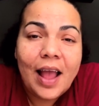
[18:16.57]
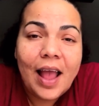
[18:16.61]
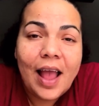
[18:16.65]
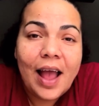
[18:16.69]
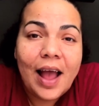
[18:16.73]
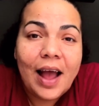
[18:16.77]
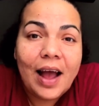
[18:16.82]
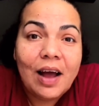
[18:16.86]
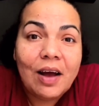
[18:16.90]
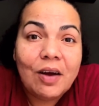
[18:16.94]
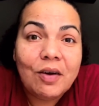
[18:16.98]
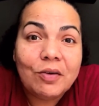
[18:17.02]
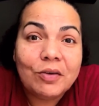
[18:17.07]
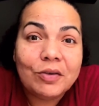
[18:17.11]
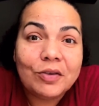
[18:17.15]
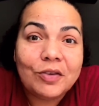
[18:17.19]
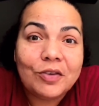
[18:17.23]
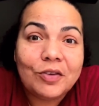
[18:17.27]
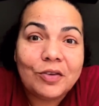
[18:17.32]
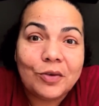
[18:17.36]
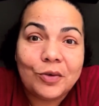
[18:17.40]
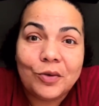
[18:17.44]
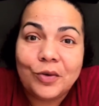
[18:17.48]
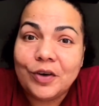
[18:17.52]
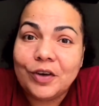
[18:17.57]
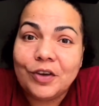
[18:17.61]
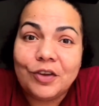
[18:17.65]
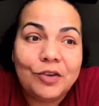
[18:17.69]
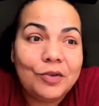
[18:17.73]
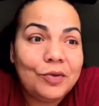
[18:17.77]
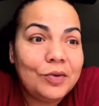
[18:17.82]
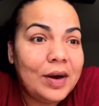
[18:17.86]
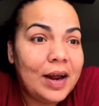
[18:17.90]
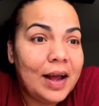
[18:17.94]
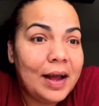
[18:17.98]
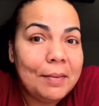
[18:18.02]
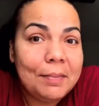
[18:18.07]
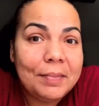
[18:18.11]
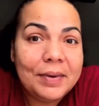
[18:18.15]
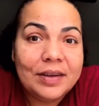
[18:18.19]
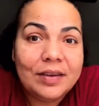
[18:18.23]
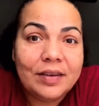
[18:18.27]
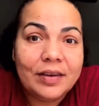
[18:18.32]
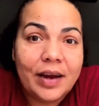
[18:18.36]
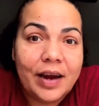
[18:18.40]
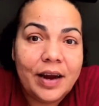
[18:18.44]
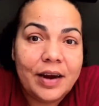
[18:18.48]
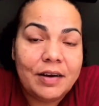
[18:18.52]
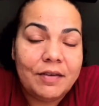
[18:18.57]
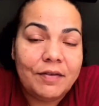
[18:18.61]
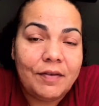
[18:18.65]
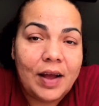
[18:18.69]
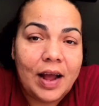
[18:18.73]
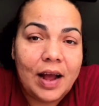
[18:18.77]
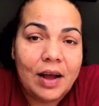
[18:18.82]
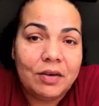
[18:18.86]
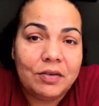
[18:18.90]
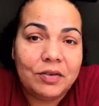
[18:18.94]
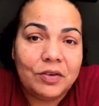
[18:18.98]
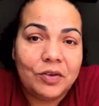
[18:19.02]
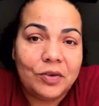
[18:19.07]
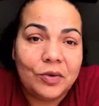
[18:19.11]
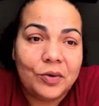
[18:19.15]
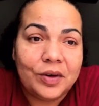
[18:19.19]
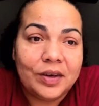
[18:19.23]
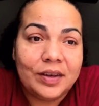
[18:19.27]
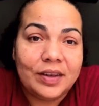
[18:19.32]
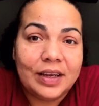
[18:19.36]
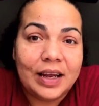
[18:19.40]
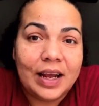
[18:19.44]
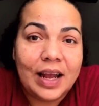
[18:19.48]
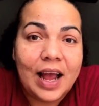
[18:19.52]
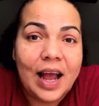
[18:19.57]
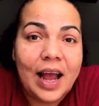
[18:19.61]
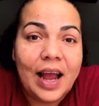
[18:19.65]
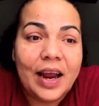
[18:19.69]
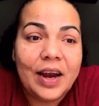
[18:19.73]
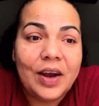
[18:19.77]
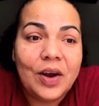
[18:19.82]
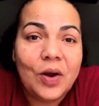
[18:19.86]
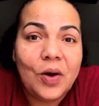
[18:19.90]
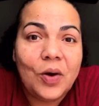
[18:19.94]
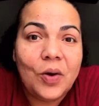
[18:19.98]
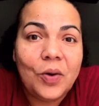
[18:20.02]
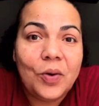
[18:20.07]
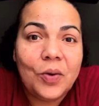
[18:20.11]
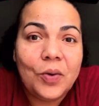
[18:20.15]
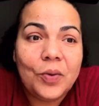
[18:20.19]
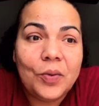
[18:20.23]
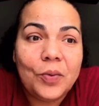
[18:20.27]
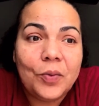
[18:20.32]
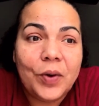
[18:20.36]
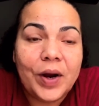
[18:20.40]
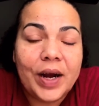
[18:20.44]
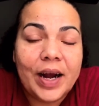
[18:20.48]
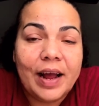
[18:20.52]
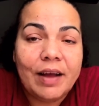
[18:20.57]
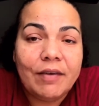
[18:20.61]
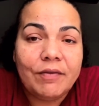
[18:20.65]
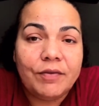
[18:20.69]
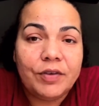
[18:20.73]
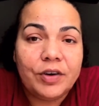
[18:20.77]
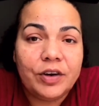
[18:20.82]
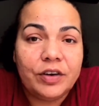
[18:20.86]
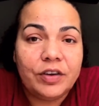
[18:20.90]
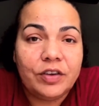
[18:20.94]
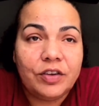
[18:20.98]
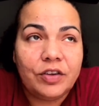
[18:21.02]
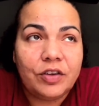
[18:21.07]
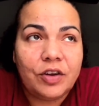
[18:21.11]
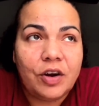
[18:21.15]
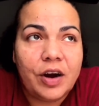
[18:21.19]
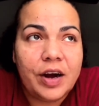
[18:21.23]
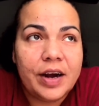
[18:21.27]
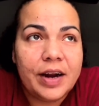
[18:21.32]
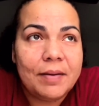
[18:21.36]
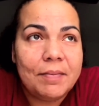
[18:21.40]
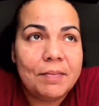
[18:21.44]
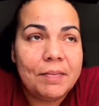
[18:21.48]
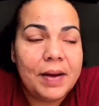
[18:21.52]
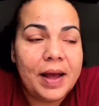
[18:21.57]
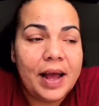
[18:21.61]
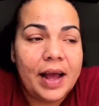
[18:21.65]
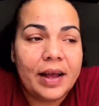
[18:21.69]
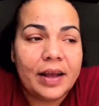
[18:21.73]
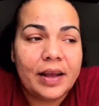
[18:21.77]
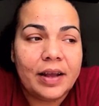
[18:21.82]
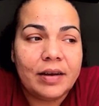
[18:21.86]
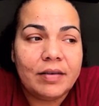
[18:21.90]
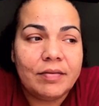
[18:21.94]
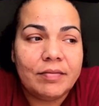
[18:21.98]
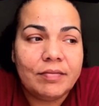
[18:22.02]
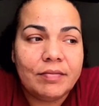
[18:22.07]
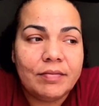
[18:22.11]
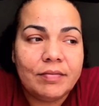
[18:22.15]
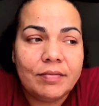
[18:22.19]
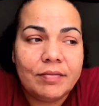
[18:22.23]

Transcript: outsource do not be scared of outsourcing i know when i first started back in